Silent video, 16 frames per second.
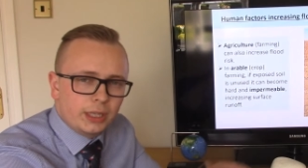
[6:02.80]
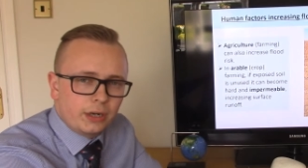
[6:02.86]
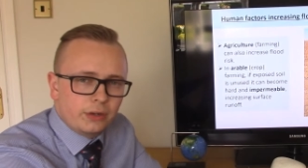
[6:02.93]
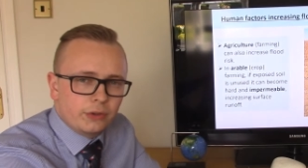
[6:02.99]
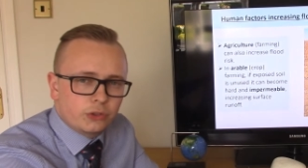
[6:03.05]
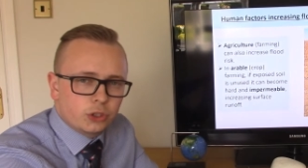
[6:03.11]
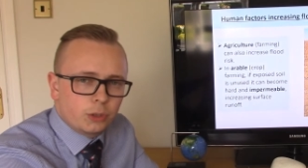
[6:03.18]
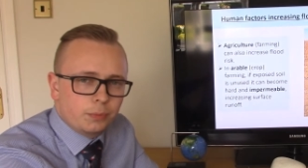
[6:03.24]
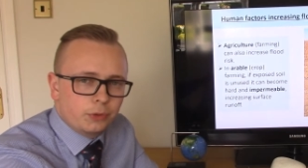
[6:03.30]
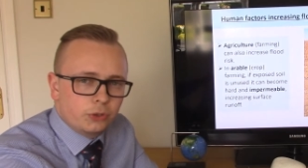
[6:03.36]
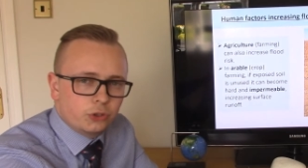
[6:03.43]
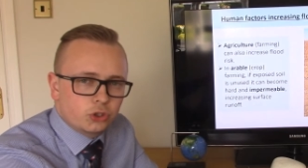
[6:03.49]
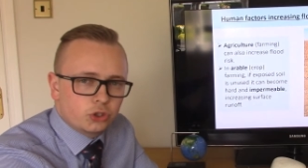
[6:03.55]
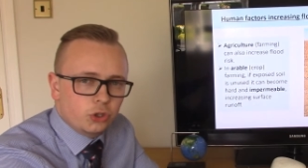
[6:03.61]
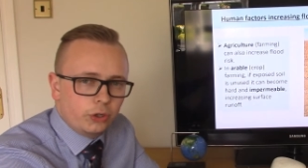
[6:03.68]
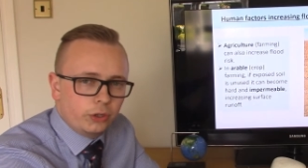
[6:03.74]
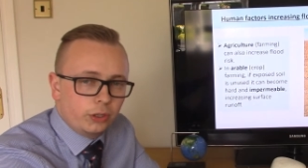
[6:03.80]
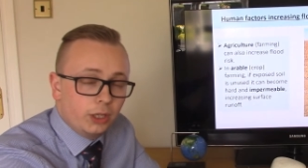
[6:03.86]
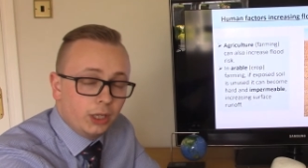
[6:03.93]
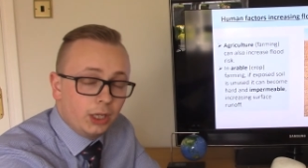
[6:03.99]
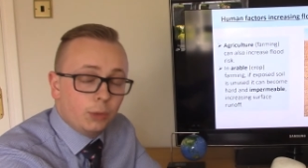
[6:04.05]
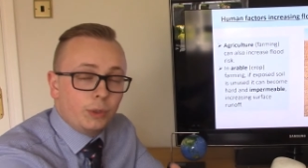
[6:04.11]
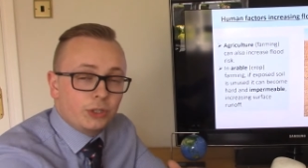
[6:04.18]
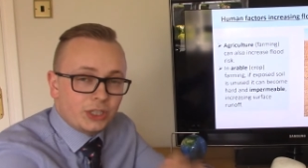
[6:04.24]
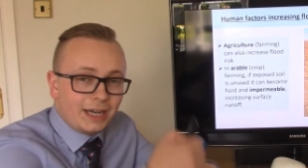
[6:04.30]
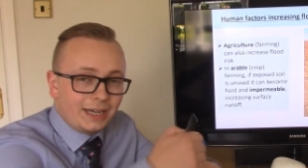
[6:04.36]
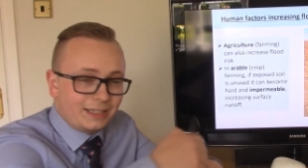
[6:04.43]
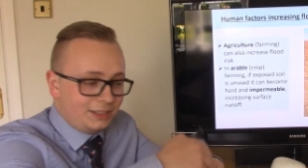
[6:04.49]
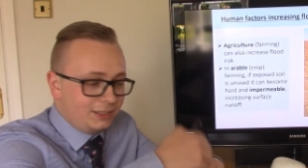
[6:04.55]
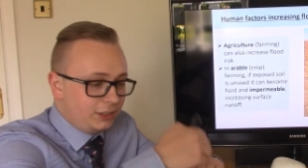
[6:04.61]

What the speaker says: on the top of the soil, which acts as a